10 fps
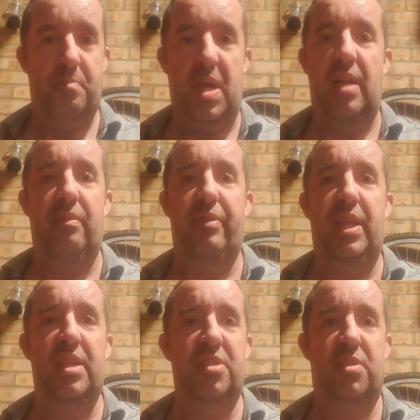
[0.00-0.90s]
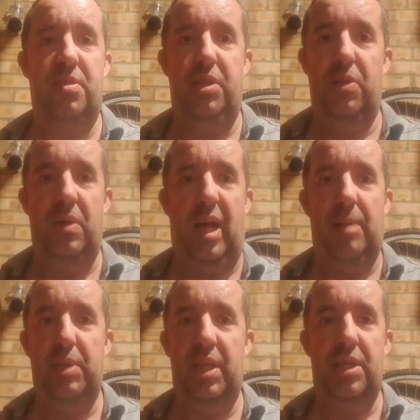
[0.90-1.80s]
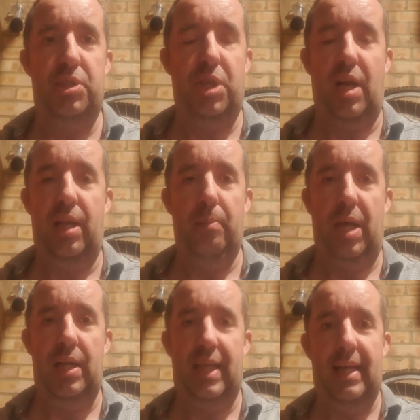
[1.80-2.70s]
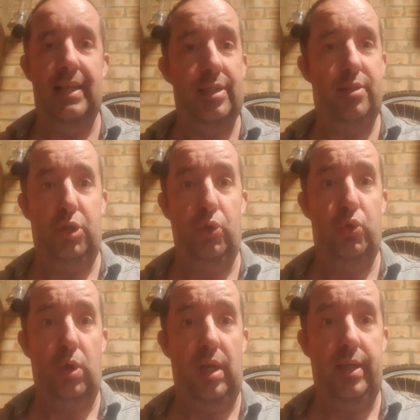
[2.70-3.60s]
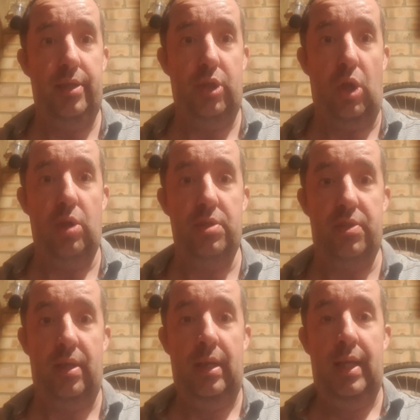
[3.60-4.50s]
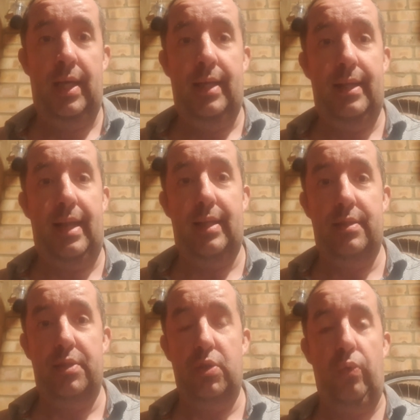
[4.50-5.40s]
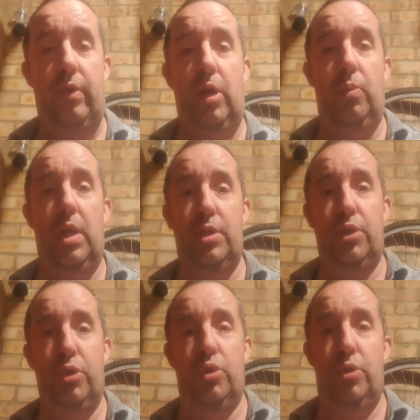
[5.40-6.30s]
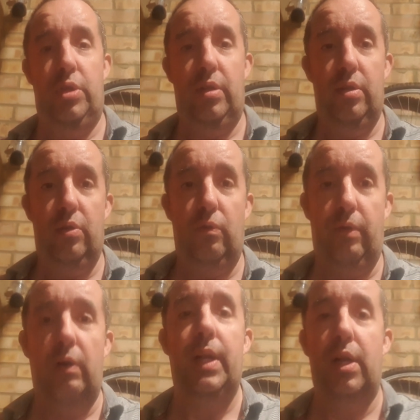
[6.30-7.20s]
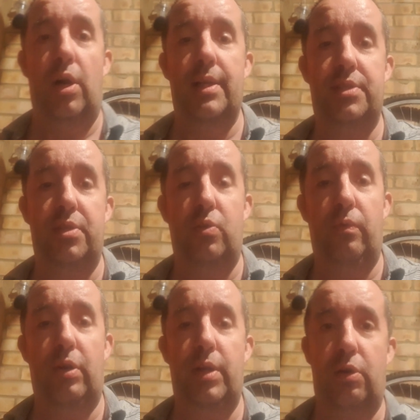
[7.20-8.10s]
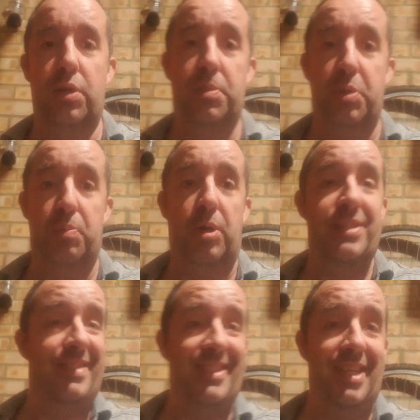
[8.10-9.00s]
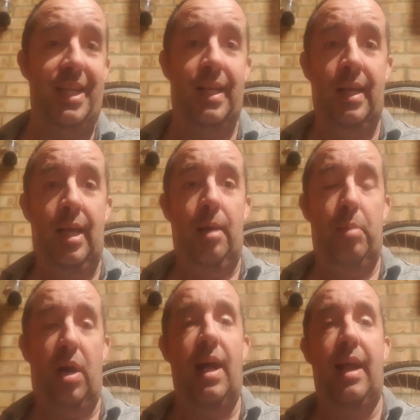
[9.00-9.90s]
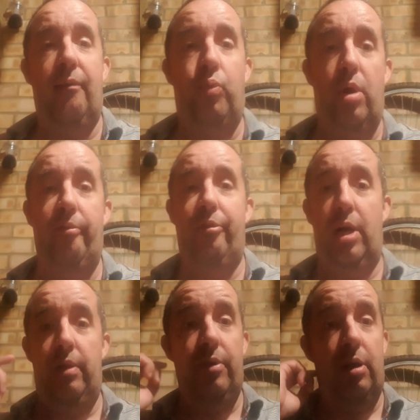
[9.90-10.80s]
benefits, you name it. He's chucking money at it, $2 trillion. Now, this is all very well and good and all very nice and all very Christmas presenty, but I have one very,